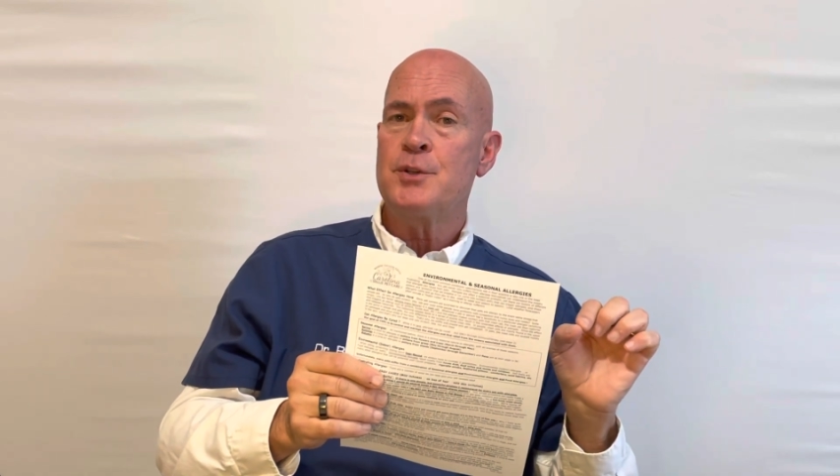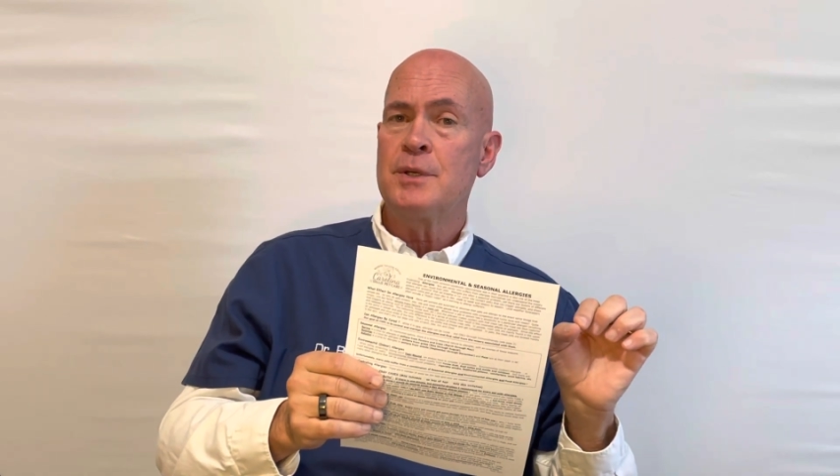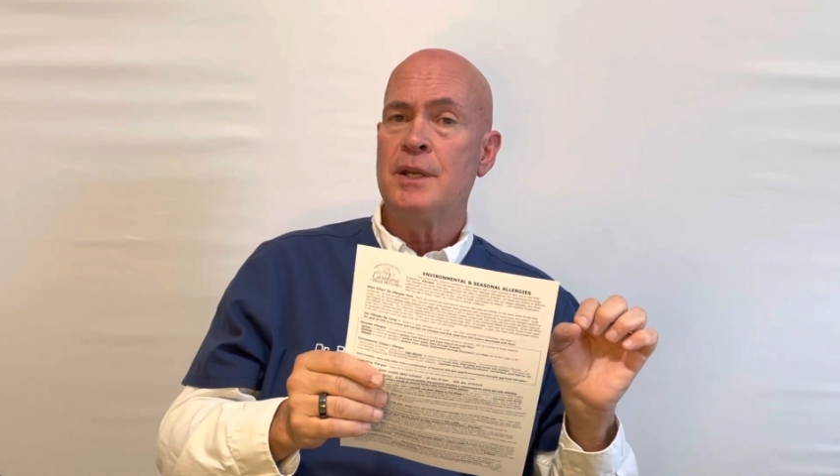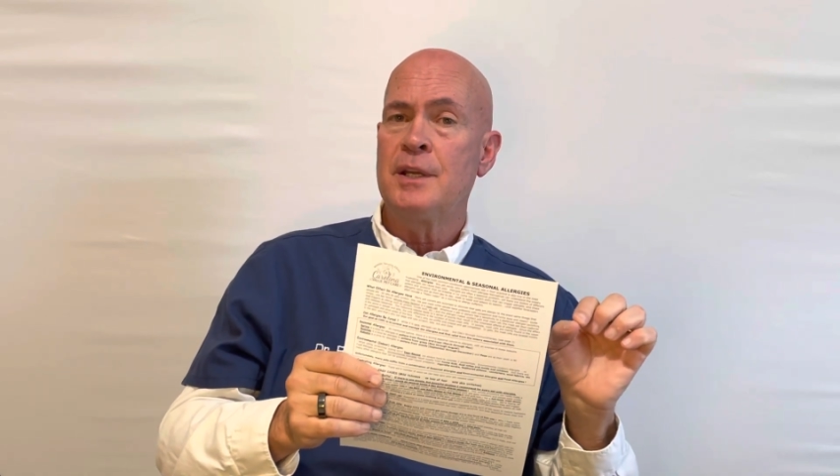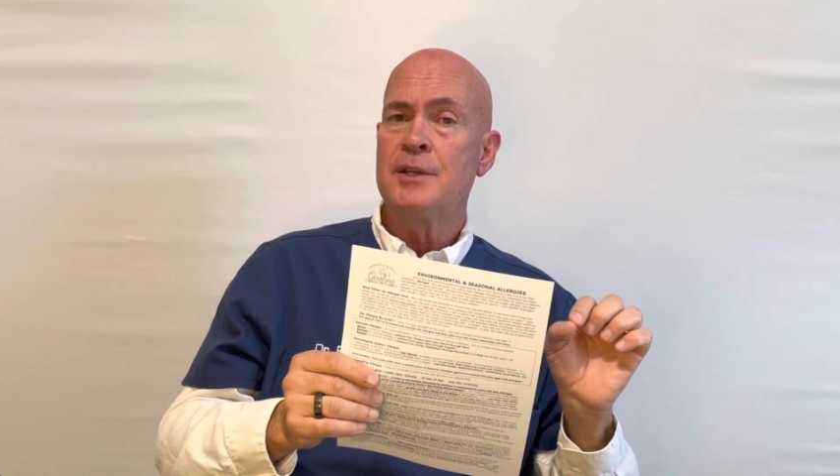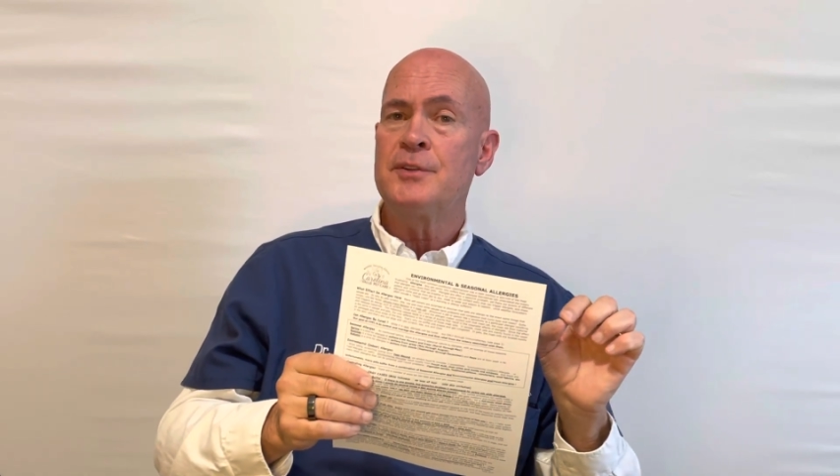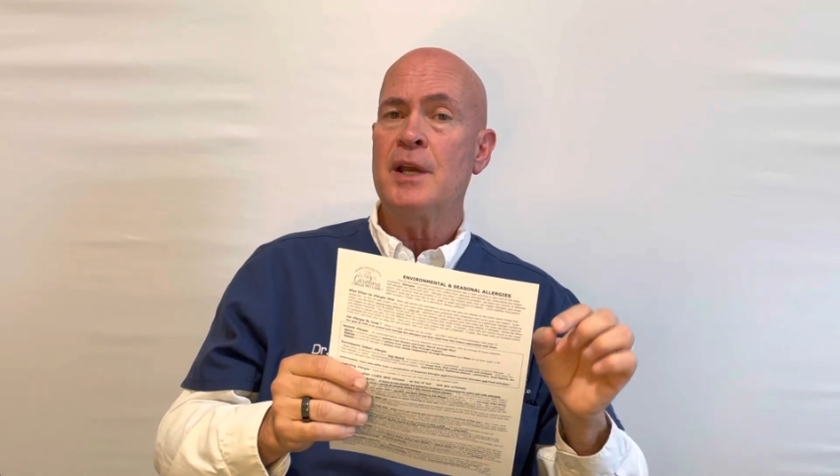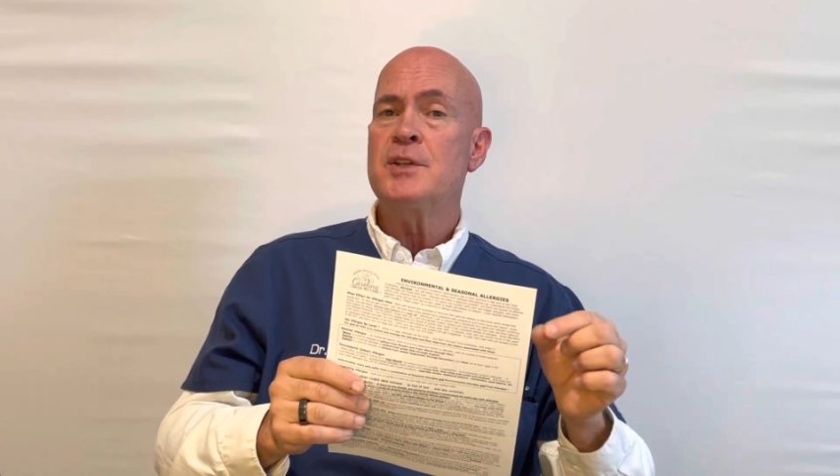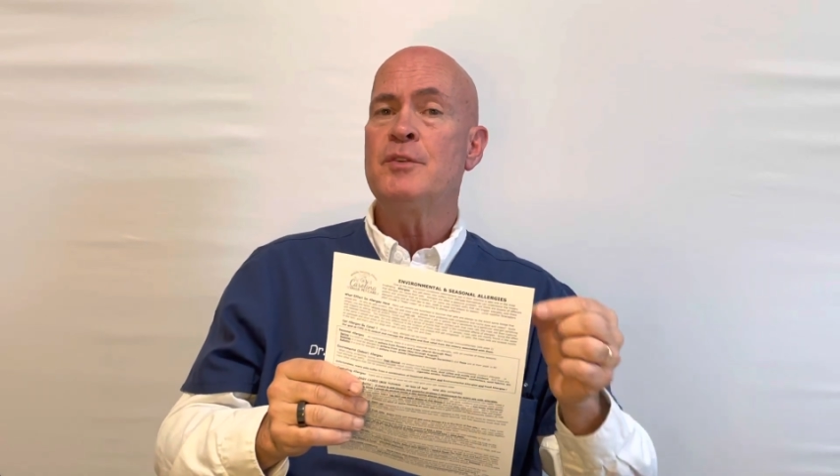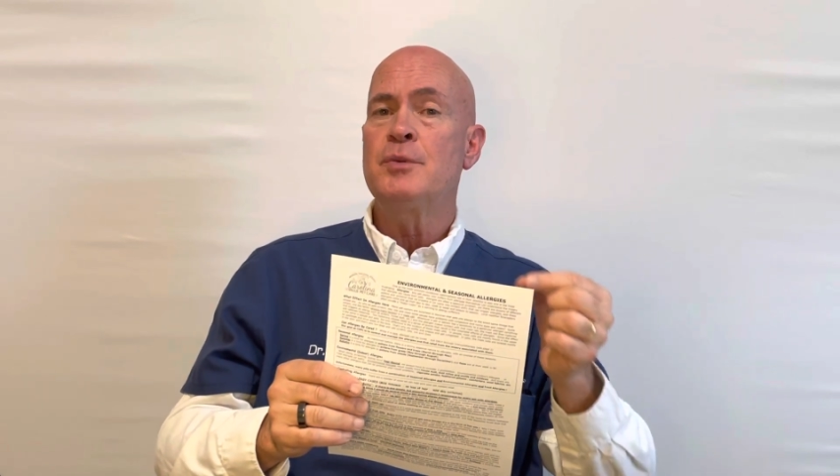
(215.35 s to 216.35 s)
getting is
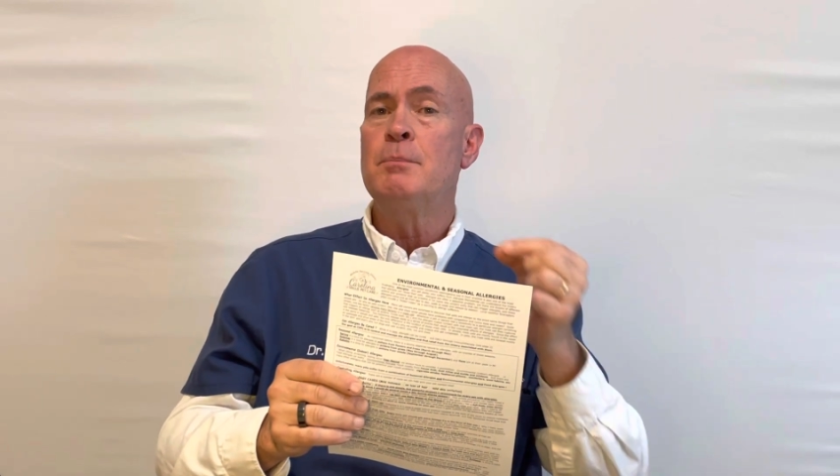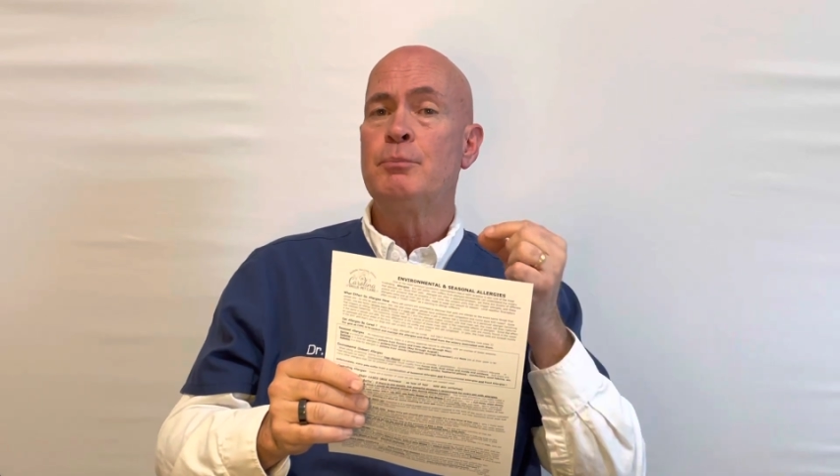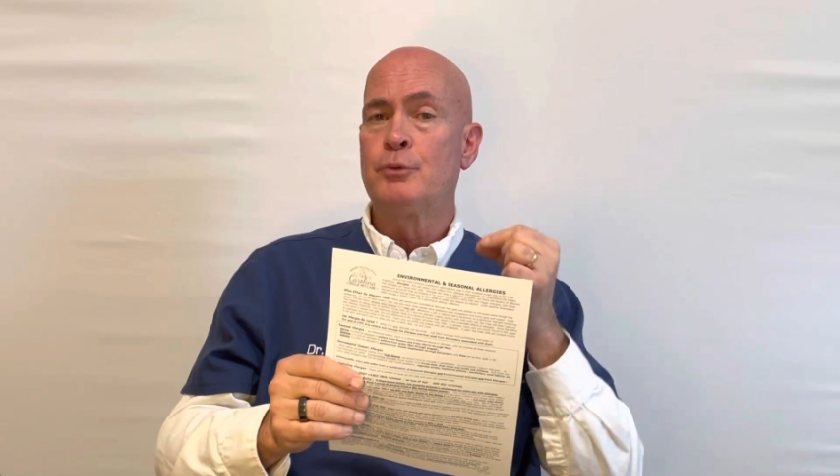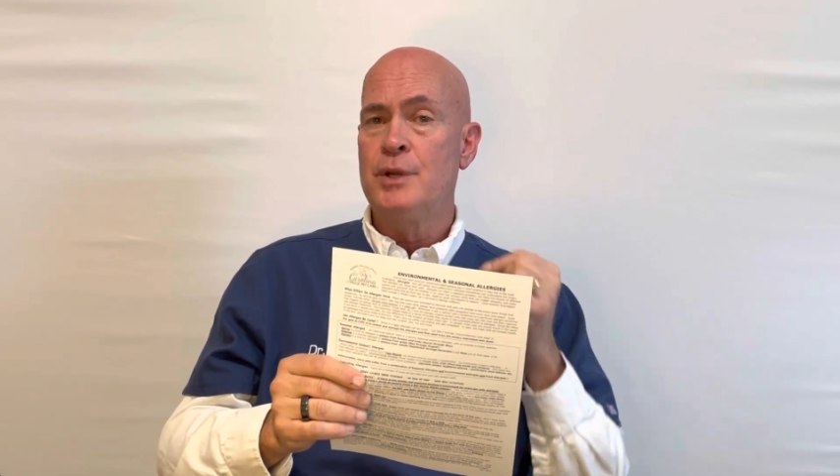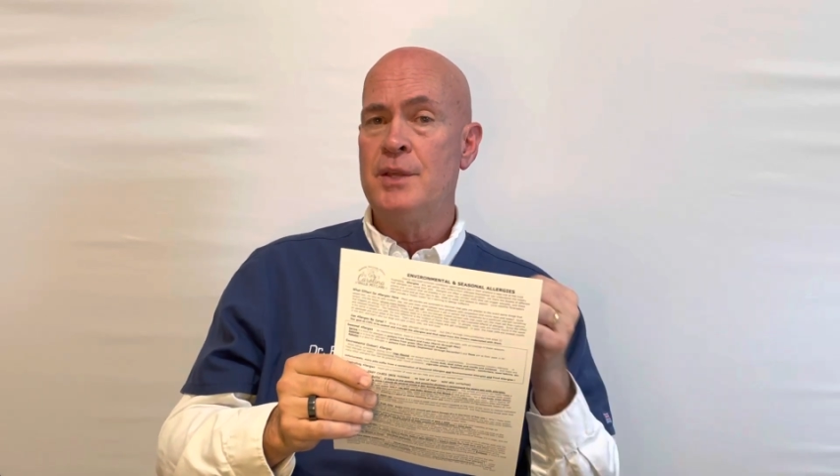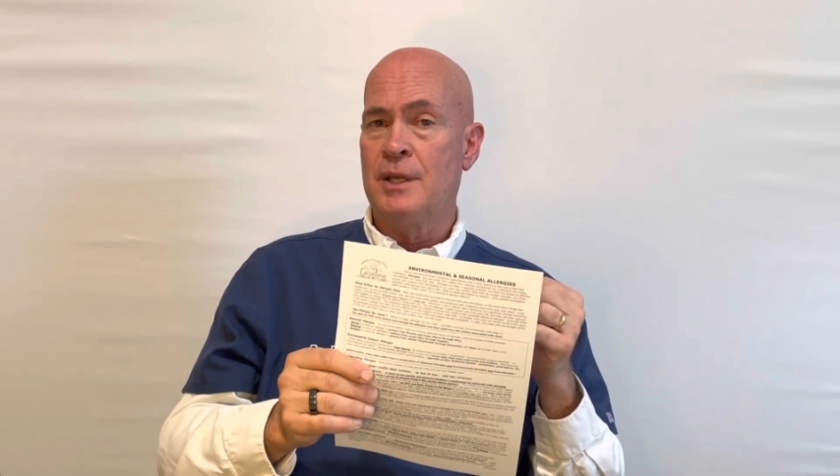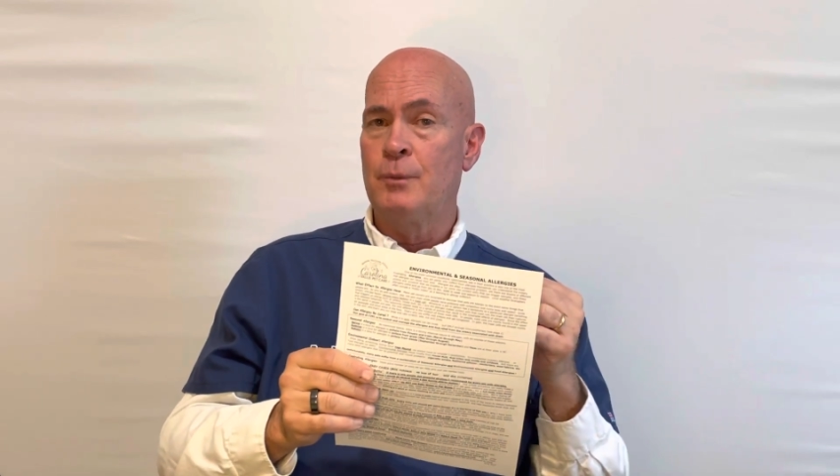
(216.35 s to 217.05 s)
actually from breathing,